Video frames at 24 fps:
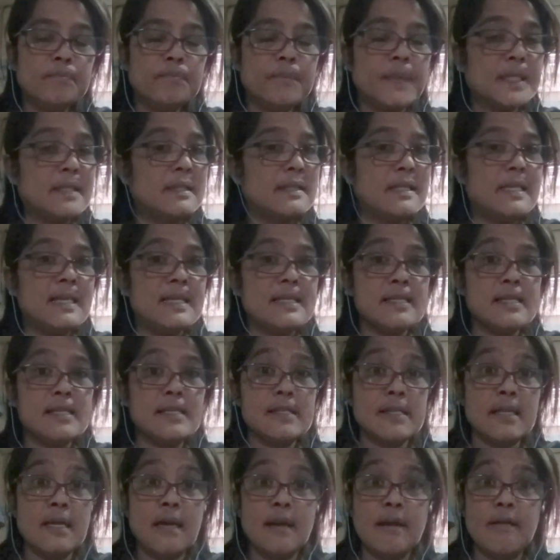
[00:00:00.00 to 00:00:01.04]
But this
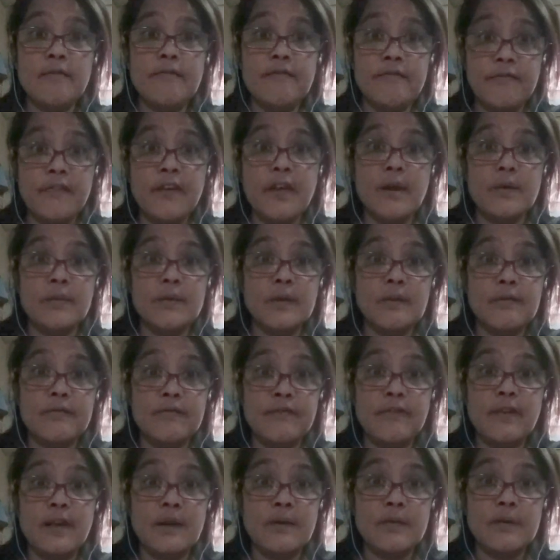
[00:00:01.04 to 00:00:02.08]
is a very,
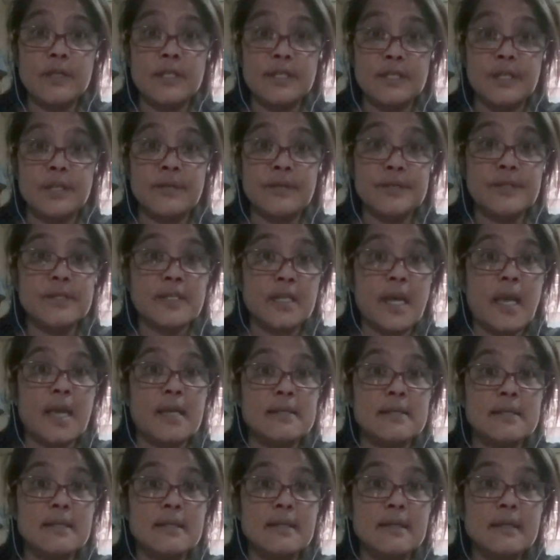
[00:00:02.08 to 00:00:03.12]
very serious
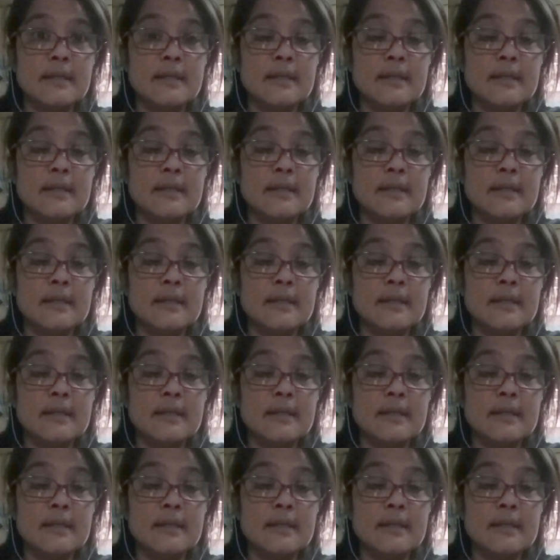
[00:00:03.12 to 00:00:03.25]
case.